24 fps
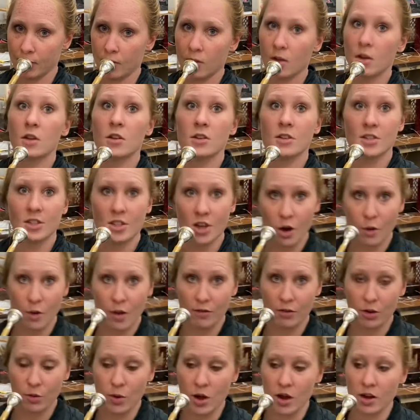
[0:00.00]
So
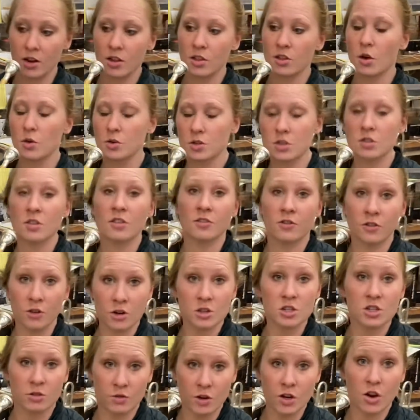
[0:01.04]
everyone, those are the
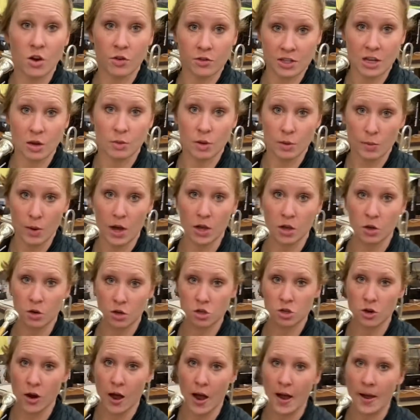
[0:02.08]
first 3 notes that we want you to
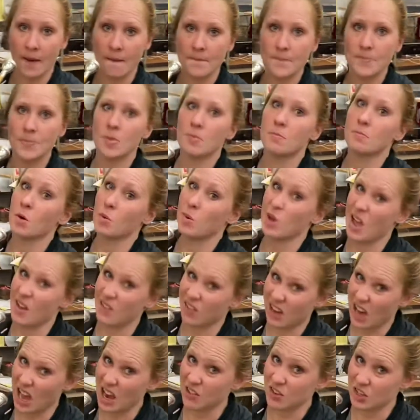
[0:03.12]
try, but we have a
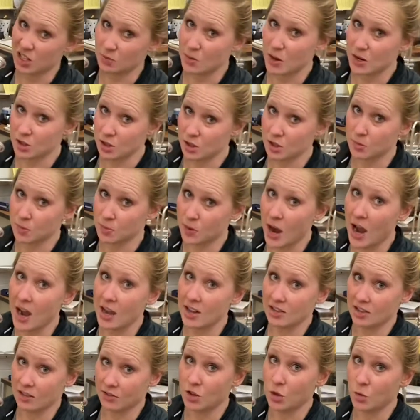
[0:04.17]
kind of a special
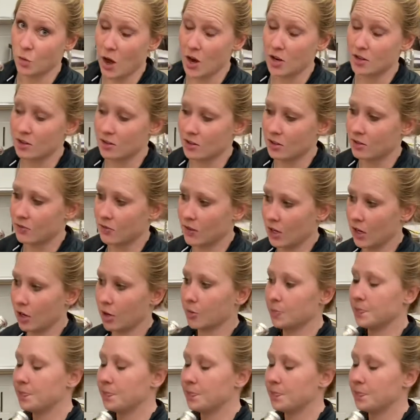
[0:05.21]
surprise if you watch this video.